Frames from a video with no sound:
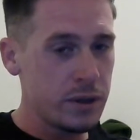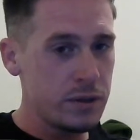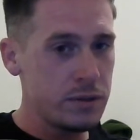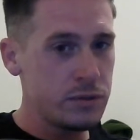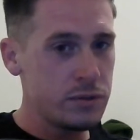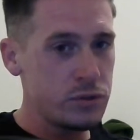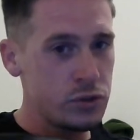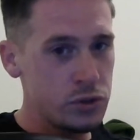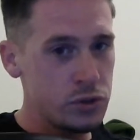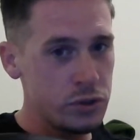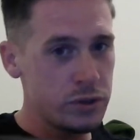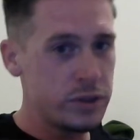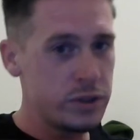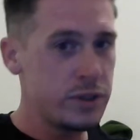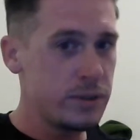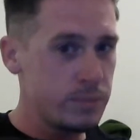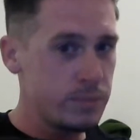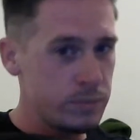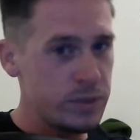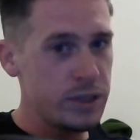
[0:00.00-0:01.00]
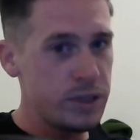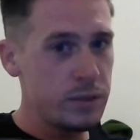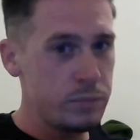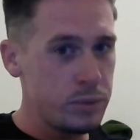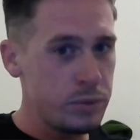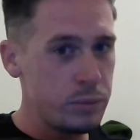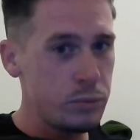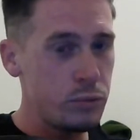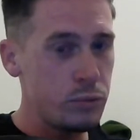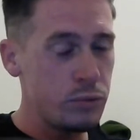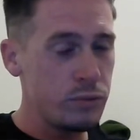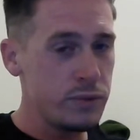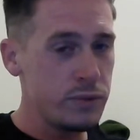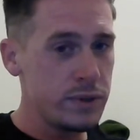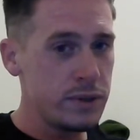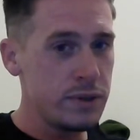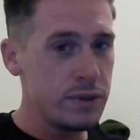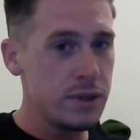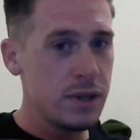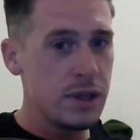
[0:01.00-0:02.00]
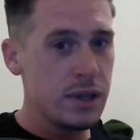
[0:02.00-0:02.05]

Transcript: You should keep it moving,